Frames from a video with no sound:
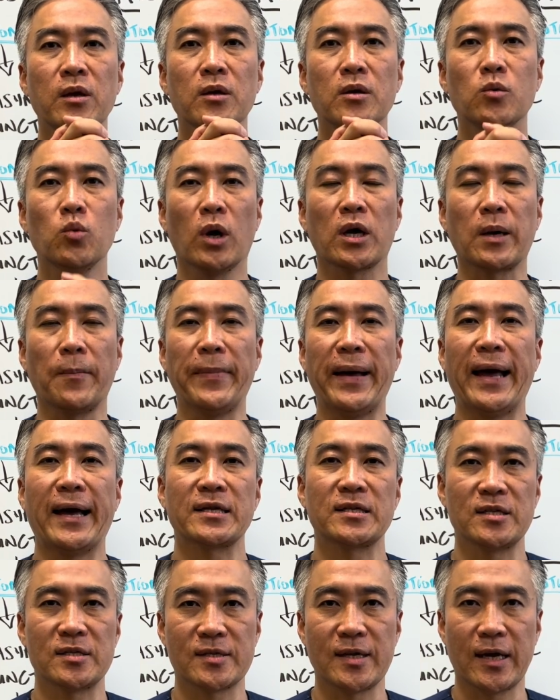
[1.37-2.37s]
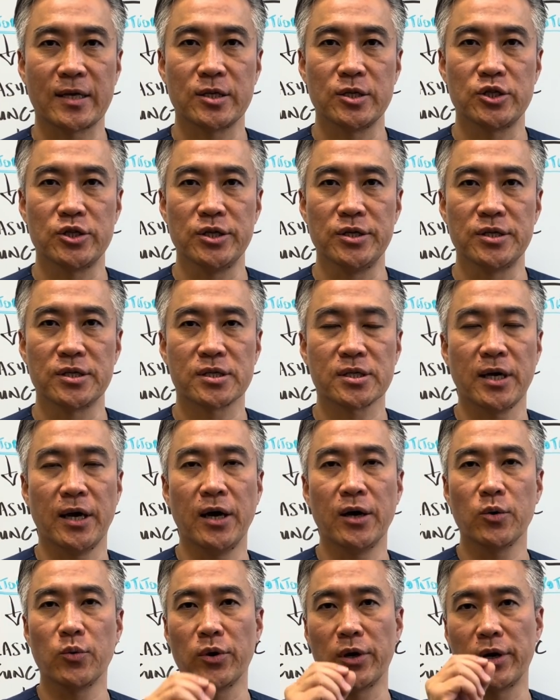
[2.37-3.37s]
Welcome back. This is Dr. Jin
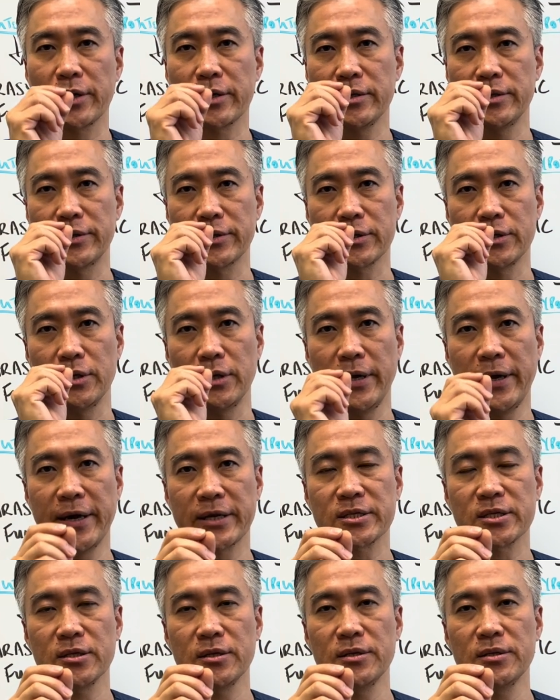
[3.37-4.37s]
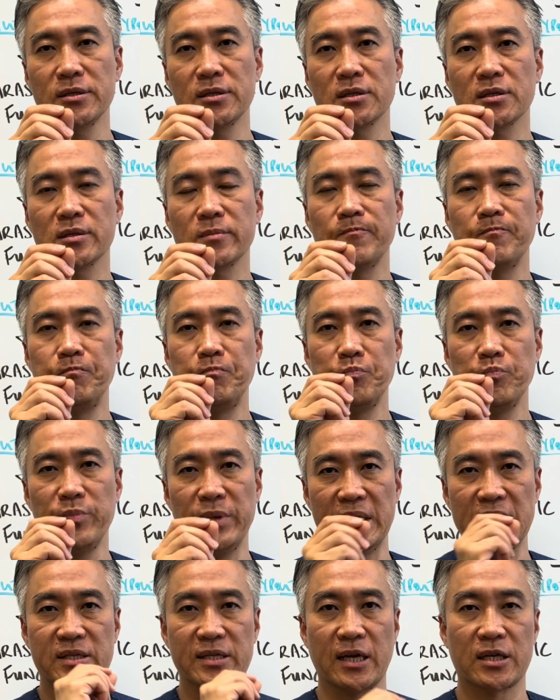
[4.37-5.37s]
Sung, where clinical excellence
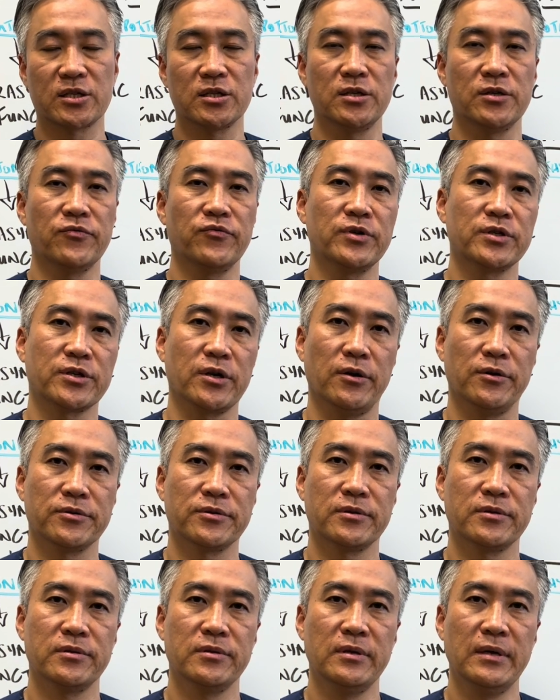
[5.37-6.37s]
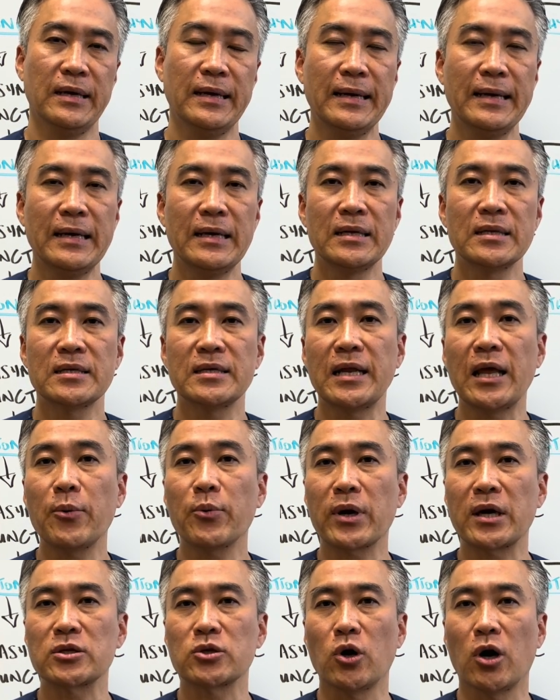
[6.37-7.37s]
meets excellent results. Today we're
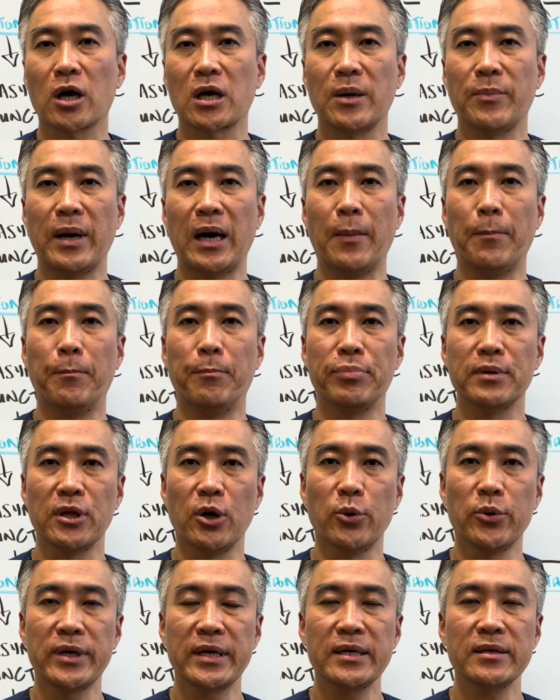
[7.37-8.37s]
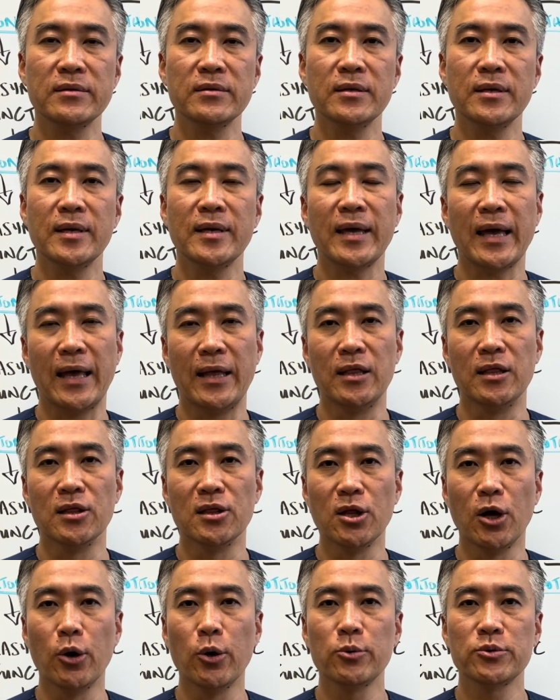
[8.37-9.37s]
going to talk about bloating and
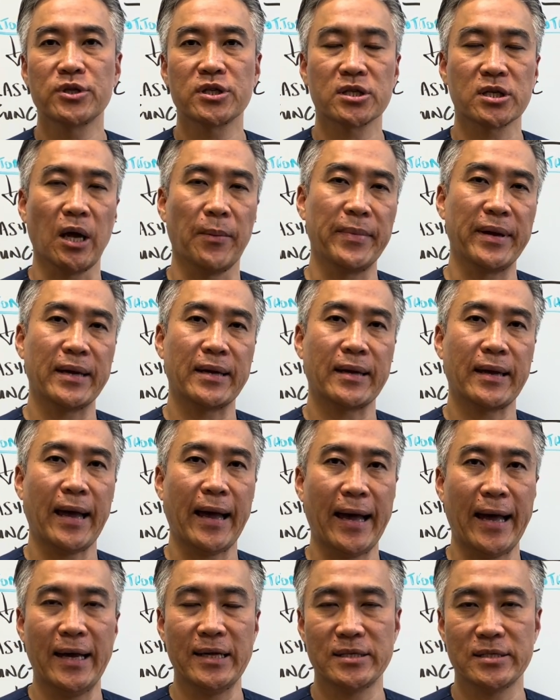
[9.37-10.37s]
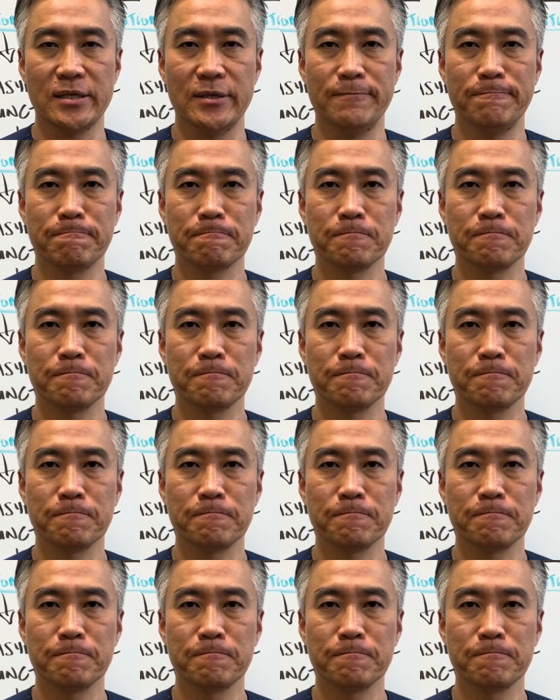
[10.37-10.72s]
low stomach acid,